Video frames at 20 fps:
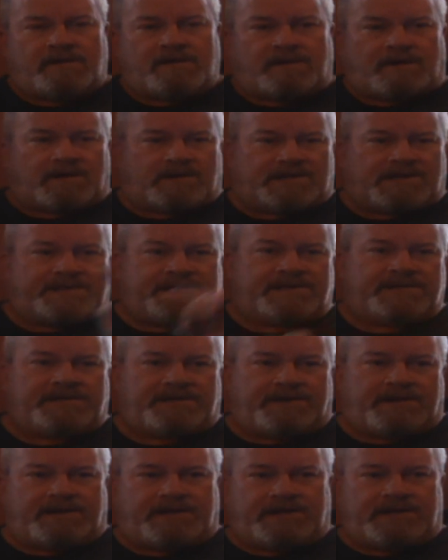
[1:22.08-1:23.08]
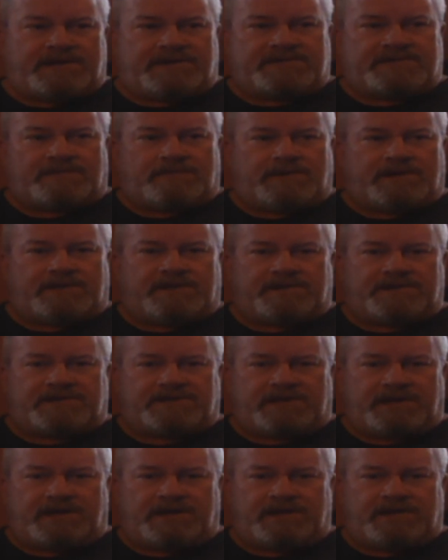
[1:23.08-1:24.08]
All I did today is I went in the
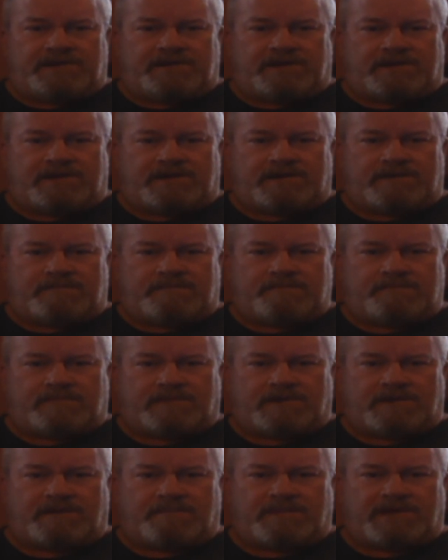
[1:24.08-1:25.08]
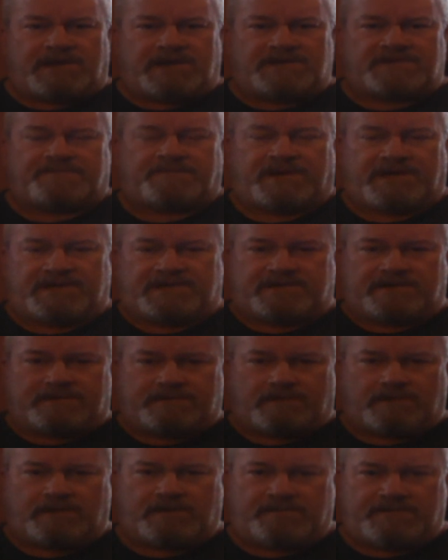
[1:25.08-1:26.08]
shed and I made a space under
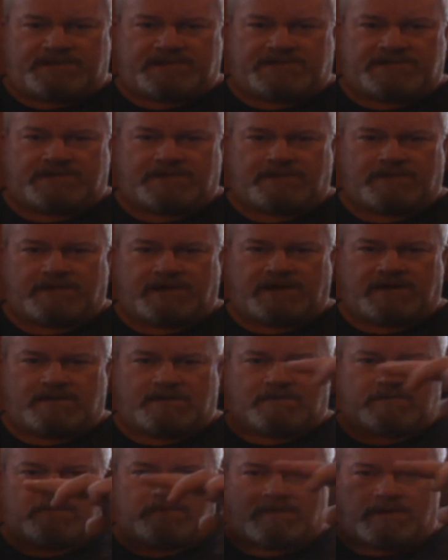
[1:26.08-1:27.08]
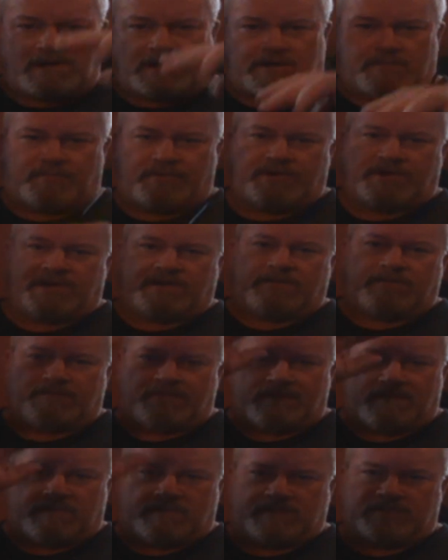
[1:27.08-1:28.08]
Libby's kennel where I could put in
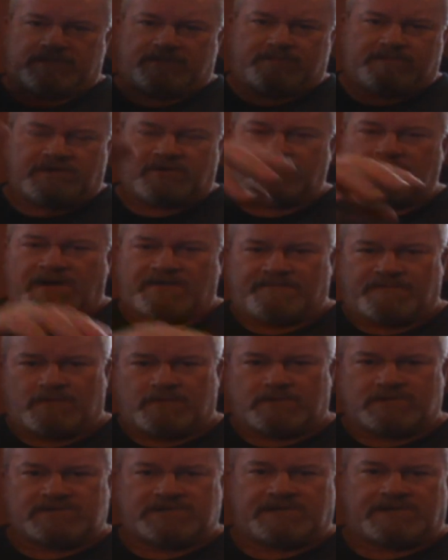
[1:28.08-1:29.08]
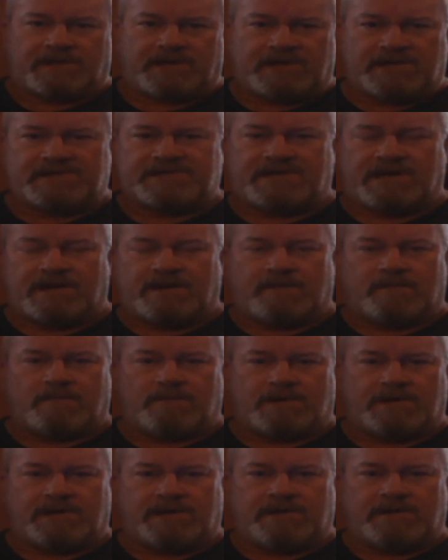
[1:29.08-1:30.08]
2x4s and things out of the
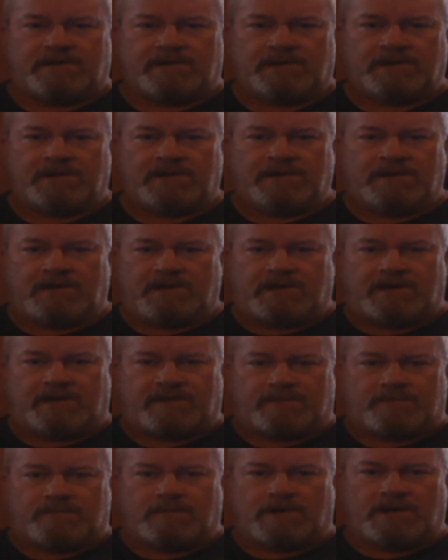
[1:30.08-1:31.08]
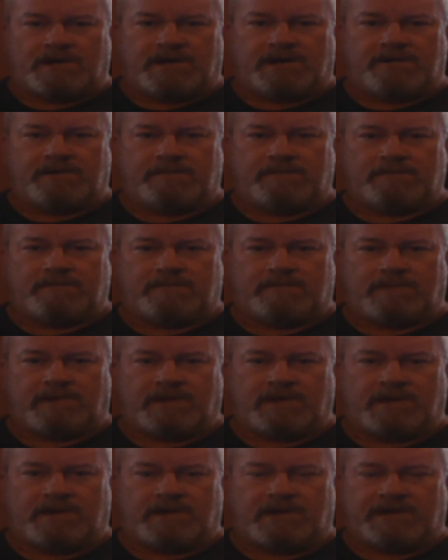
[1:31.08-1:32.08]
way, out of the rain.
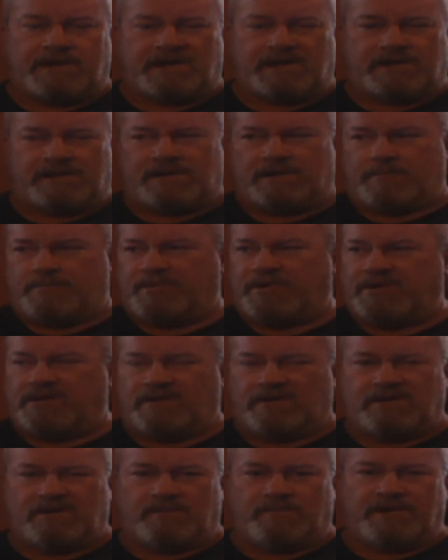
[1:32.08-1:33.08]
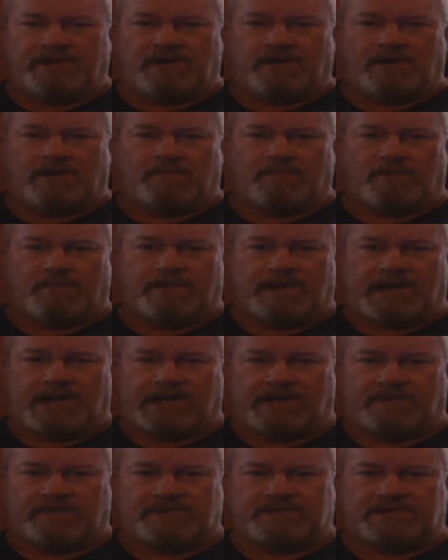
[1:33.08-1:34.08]
And I ended up putting a little bit of lumber back
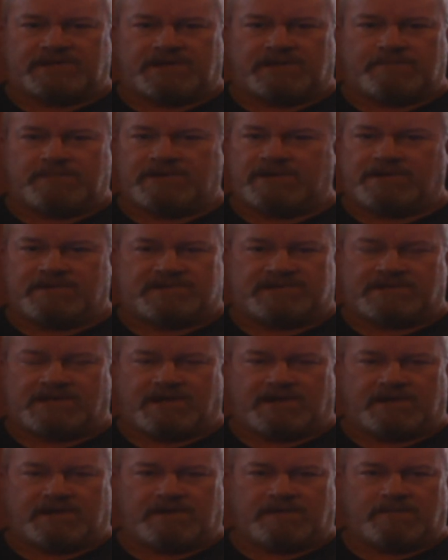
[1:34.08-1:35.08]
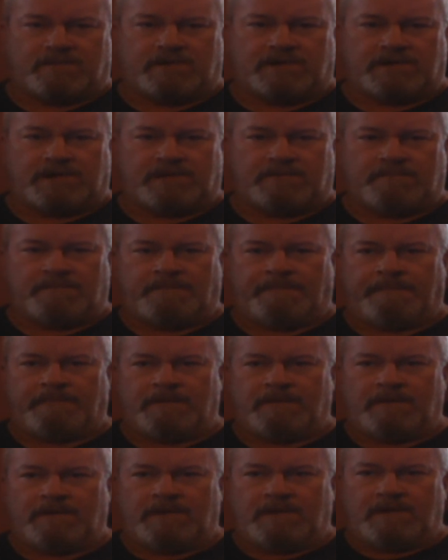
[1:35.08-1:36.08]
in the shed, but it's not in the way.
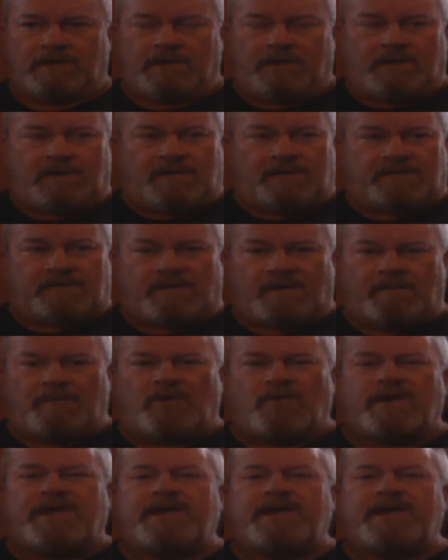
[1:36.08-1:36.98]
So I'm going to